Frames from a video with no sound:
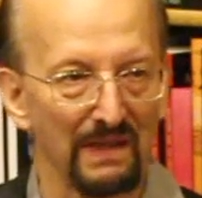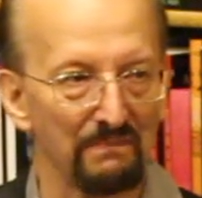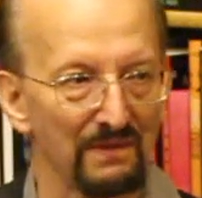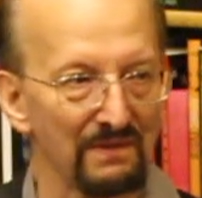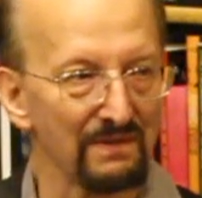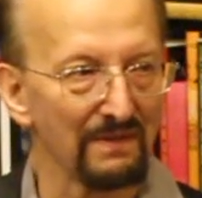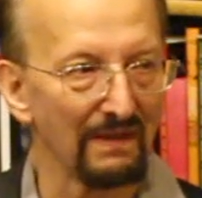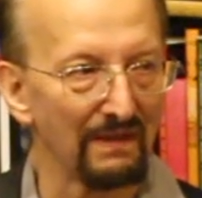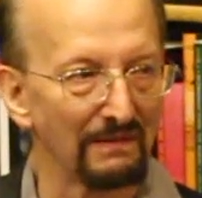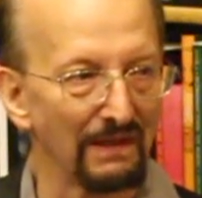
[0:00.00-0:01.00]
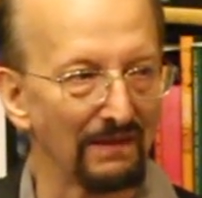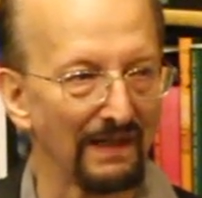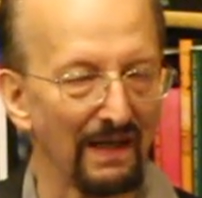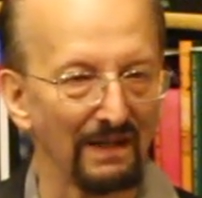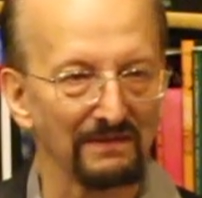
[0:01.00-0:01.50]
Pepper's Lonely
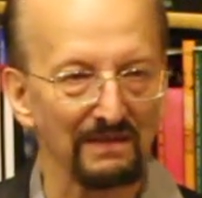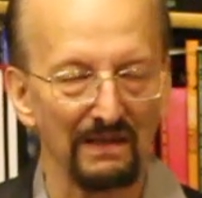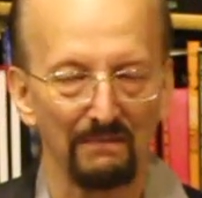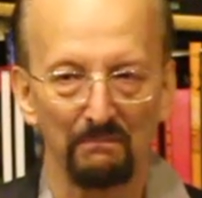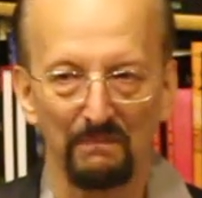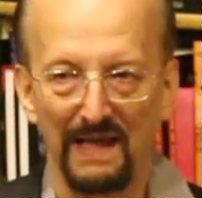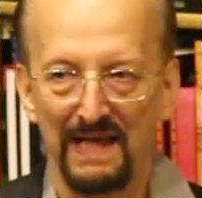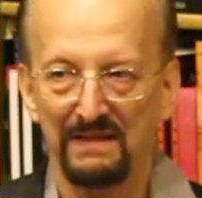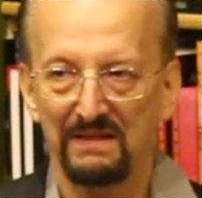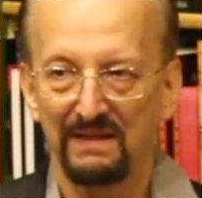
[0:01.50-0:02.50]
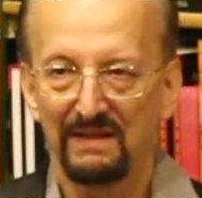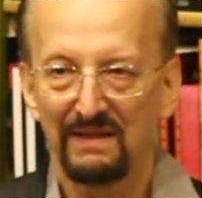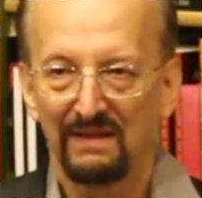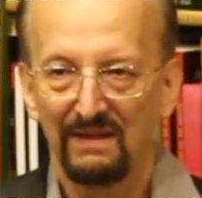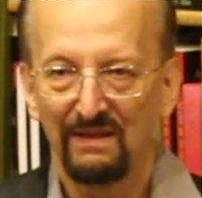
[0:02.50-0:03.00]
Hearts Club Band,
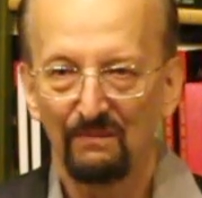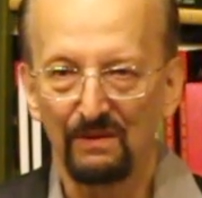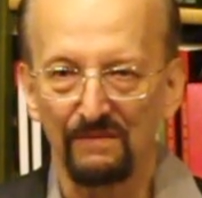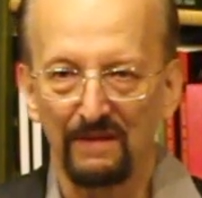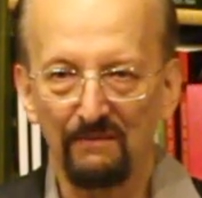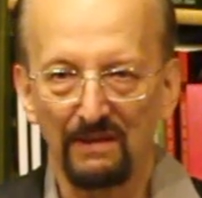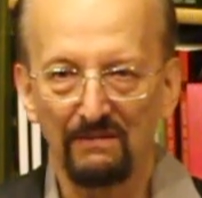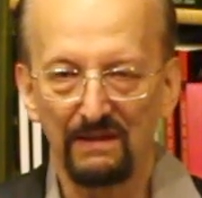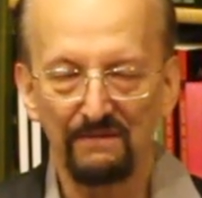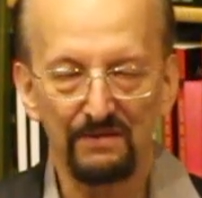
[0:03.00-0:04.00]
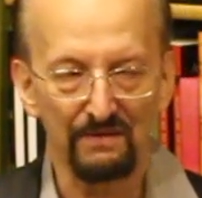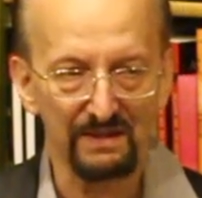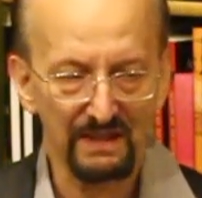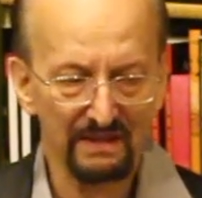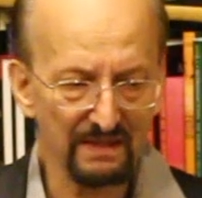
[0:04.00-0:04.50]
which, for anyone who lived through
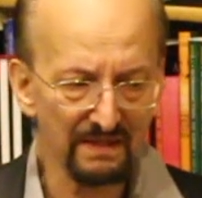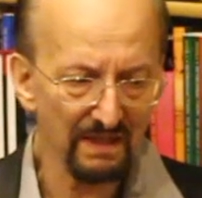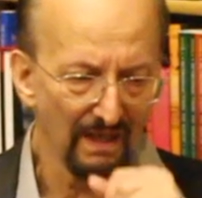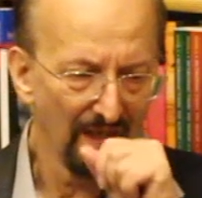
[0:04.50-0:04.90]
the 60s,